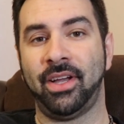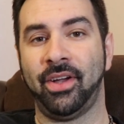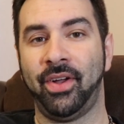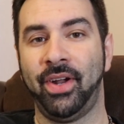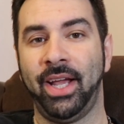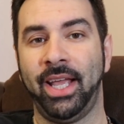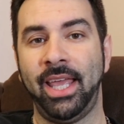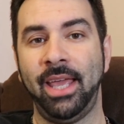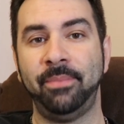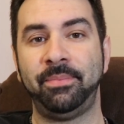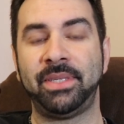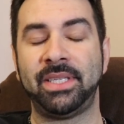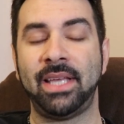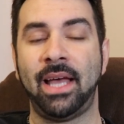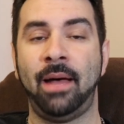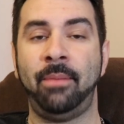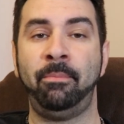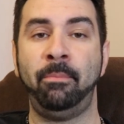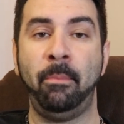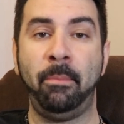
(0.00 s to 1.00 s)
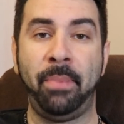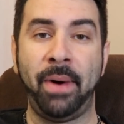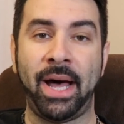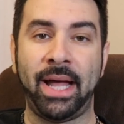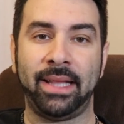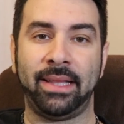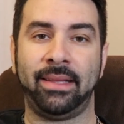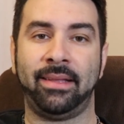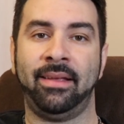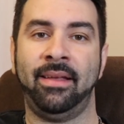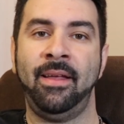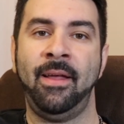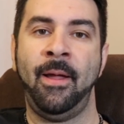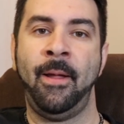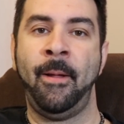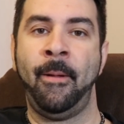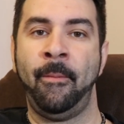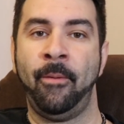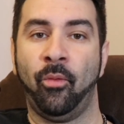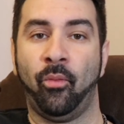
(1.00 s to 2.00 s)
I'm gonna keep some, but
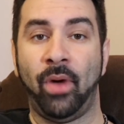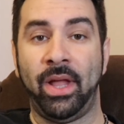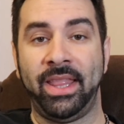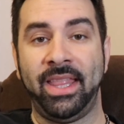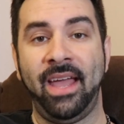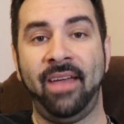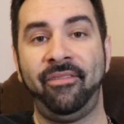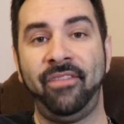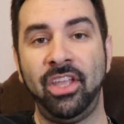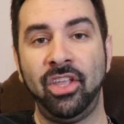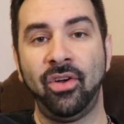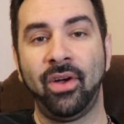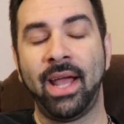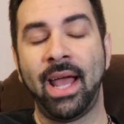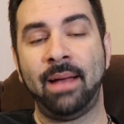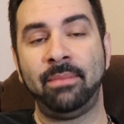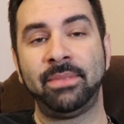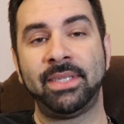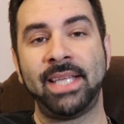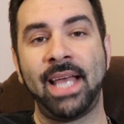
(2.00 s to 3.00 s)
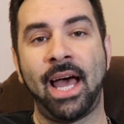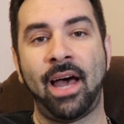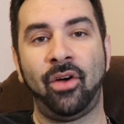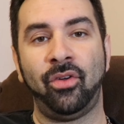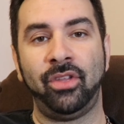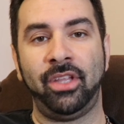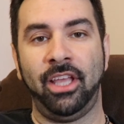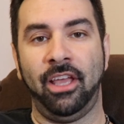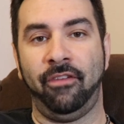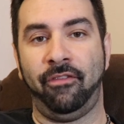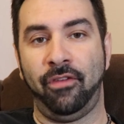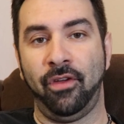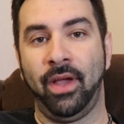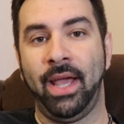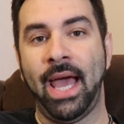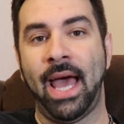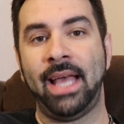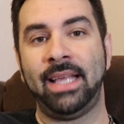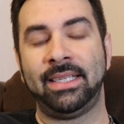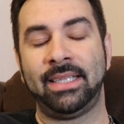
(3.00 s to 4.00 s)
when that video comes out, if you
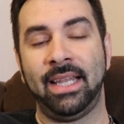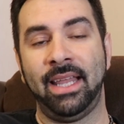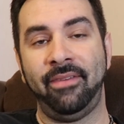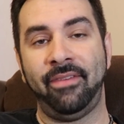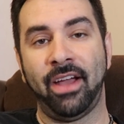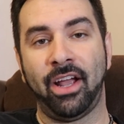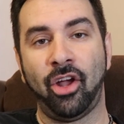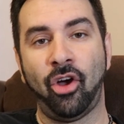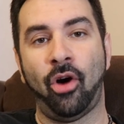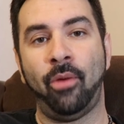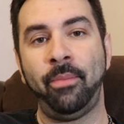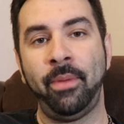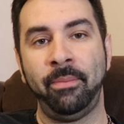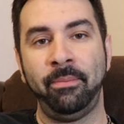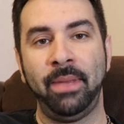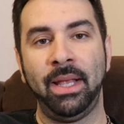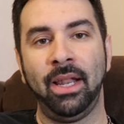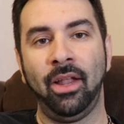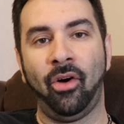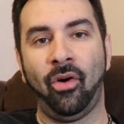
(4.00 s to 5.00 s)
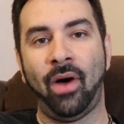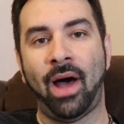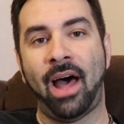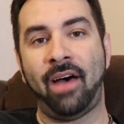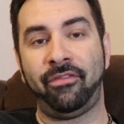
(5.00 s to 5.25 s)
guys leave a comment below,